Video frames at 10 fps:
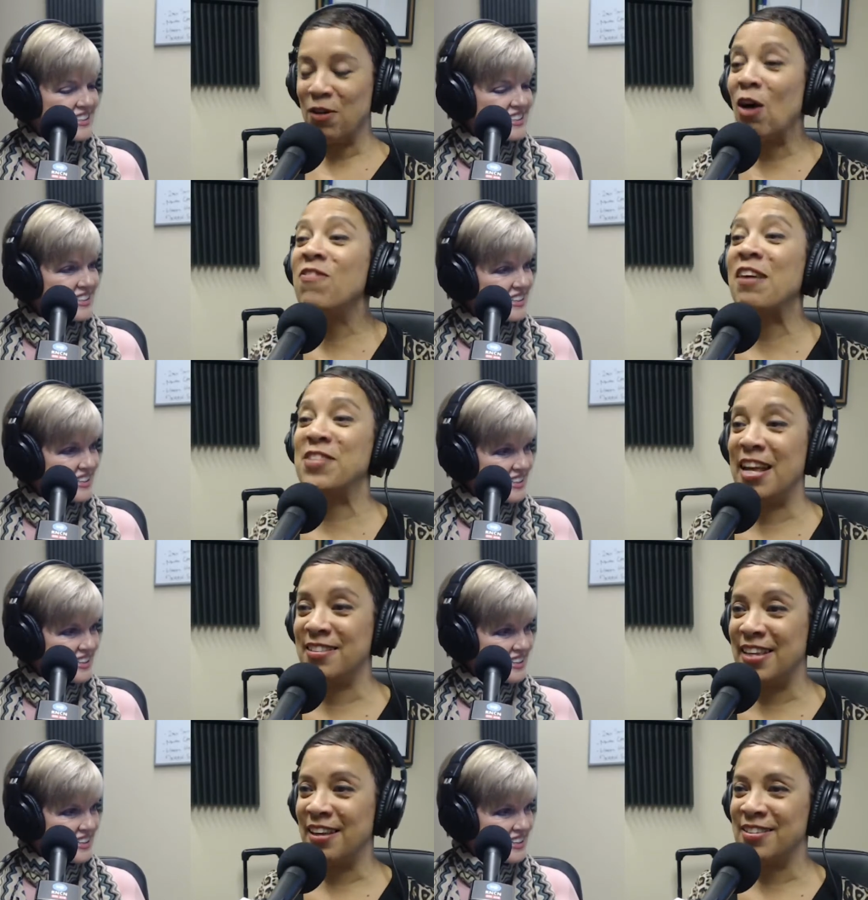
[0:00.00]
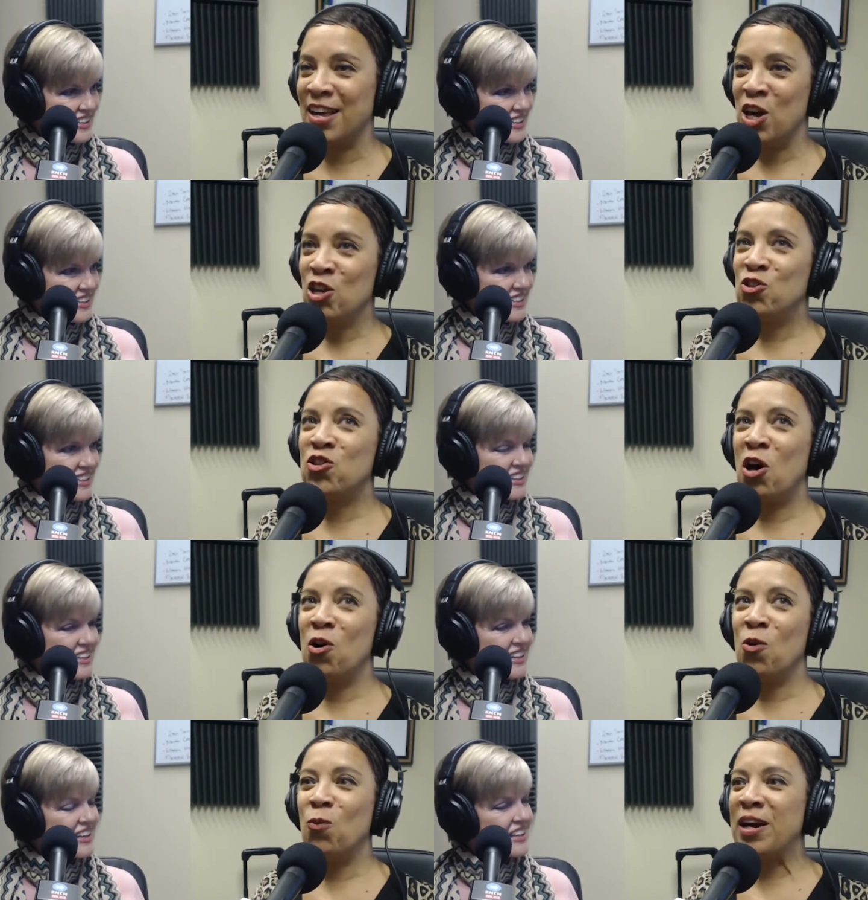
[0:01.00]
Speaker 1: all five senses. Right.
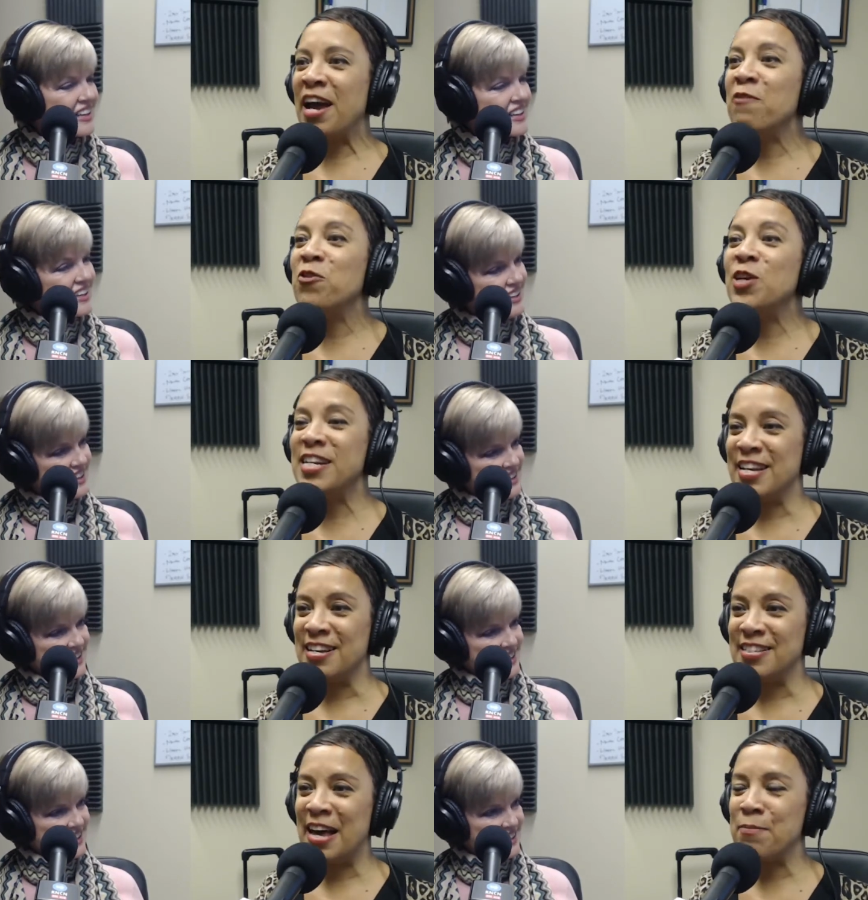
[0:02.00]
So whatever it is, I